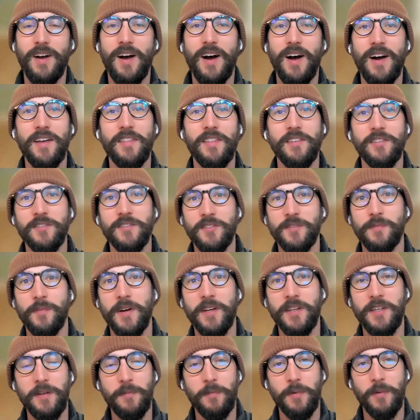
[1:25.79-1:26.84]
Hi, this
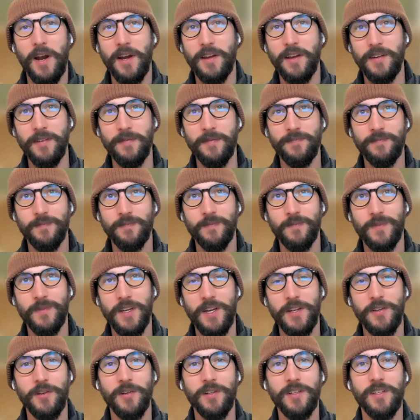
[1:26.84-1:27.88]
is Mikey Brackett,
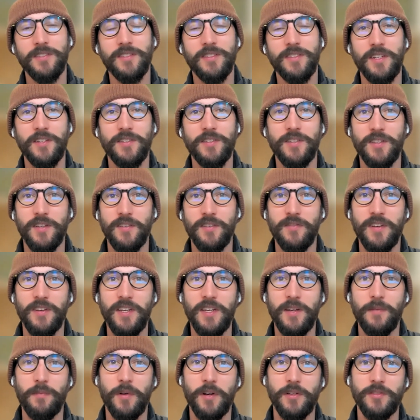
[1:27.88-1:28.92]
and you're listening to The
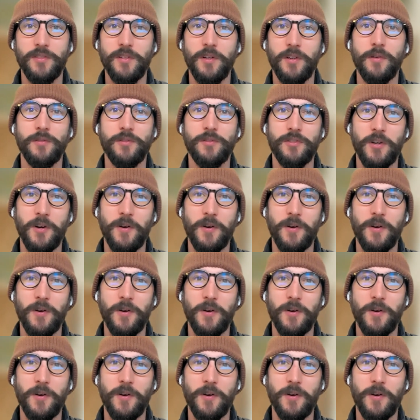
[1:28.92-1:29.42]
Vinny Brusco